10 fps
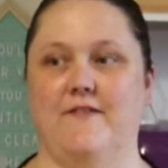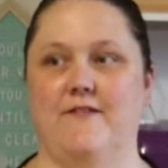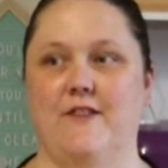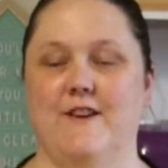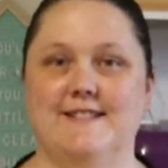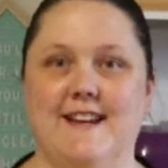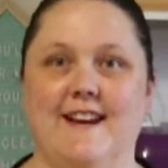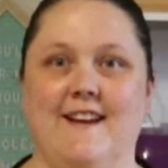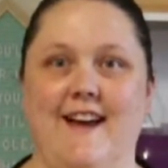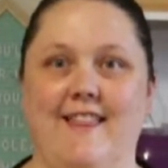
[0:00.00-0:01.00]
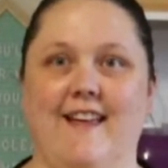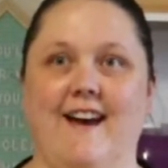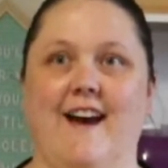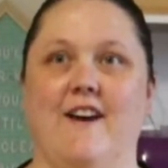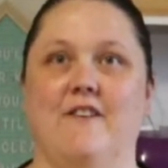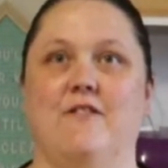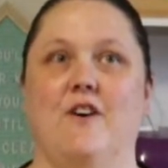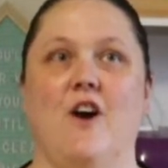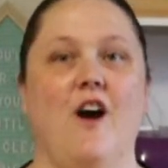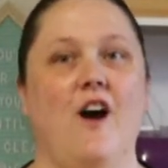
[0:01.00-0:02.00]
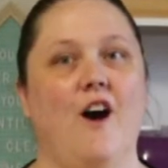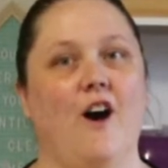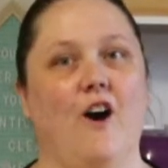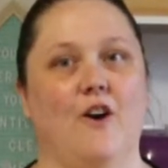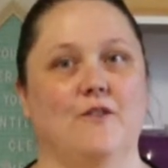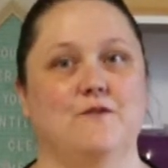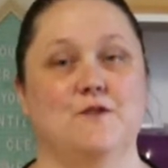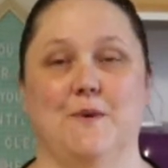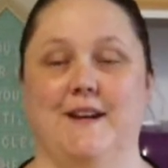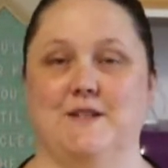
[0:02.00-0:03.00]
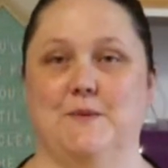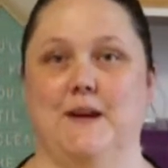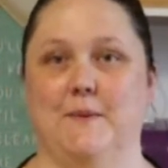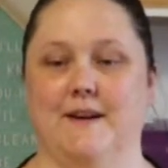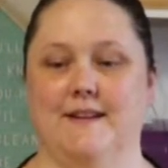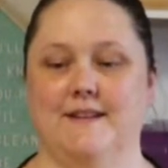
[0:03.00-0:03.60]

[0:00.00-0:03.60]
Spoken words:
Thursday night live of 2021.